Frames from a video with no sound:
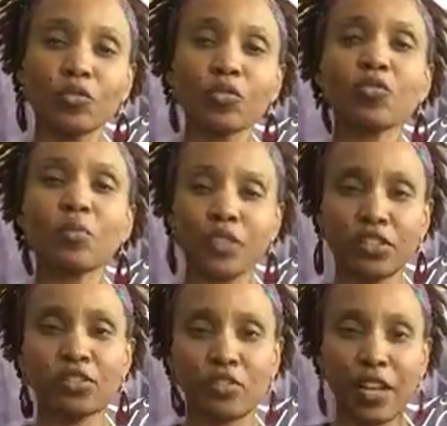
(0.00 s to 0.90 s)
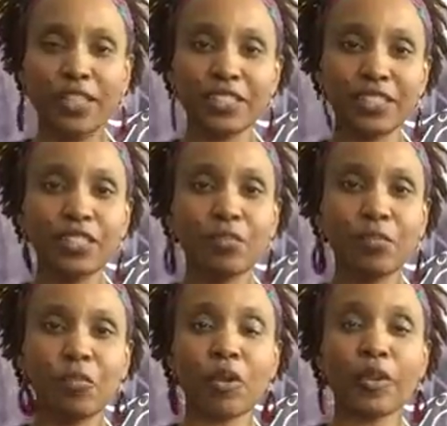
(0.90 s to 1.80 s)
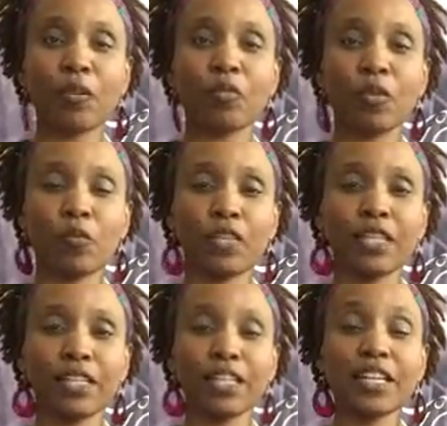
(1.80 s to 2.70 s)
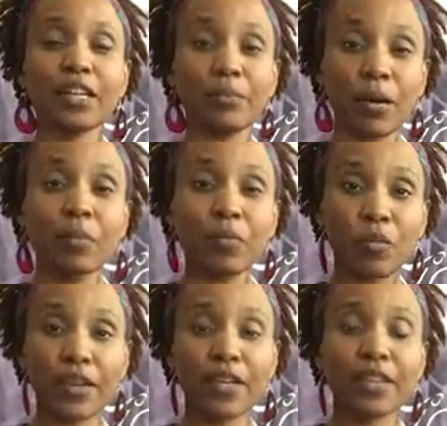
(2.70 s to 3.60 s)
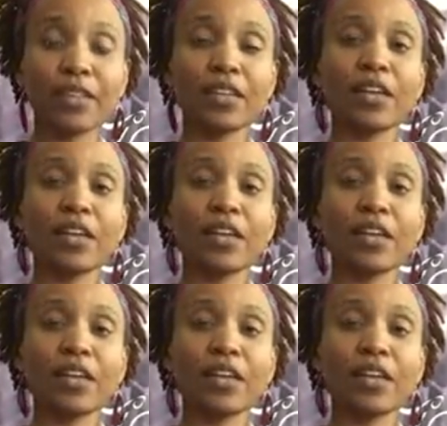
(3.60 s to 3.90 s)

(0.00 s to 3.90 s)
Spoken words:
too much stress, more than what we can keep up with,